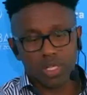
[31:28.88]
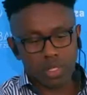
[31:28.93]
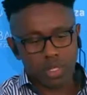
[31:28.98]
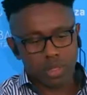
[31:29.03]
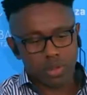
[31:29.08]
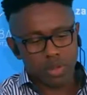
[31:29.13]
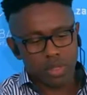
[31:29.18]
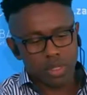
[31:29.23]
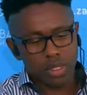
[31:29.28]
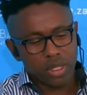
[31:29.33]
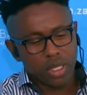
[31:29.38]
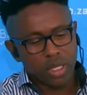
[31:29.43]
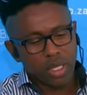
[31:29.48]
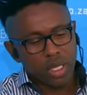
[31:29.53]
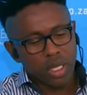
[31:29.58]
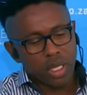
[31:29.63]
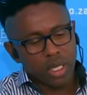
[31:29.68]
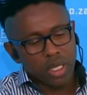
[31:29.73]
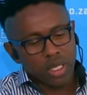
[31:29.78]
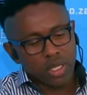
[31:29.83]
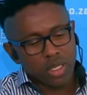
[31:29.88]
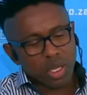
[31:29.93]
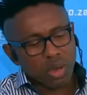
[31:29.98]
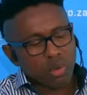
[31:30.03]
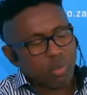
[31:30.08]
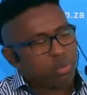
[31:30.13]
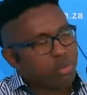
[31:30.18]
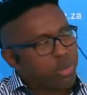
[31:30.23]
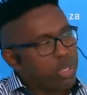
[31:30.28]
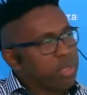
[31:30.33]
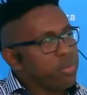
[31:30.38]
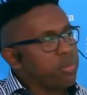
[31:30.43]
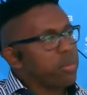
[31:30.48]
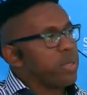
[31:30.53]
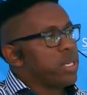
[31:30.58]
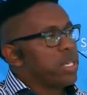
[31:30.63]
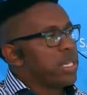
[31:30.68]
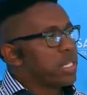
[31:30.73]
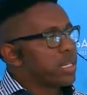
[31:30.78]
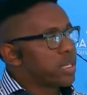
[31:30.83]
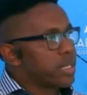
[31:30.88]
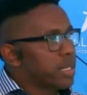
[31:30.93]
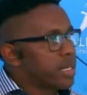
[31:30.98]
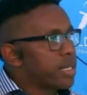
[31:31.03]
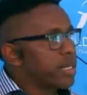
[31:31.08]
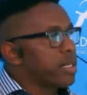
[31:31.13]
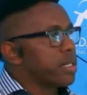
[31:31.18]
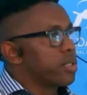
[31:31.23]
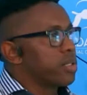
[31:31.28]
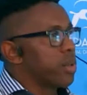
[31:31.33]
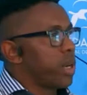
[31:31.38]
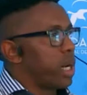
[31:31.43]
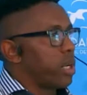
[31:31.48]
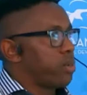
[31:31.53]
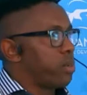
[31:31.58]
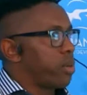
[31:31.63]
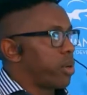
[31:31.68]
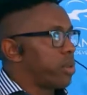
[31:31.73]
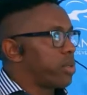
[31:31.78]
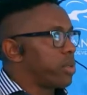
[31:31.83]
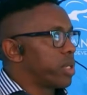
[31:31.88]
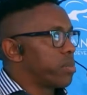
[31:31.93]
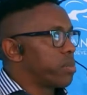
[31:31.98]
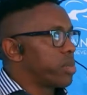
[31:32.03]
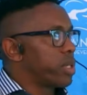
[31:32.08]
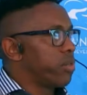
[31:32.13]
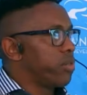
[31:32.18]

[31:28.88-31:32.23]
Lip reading: coast. So people is critical to our programs.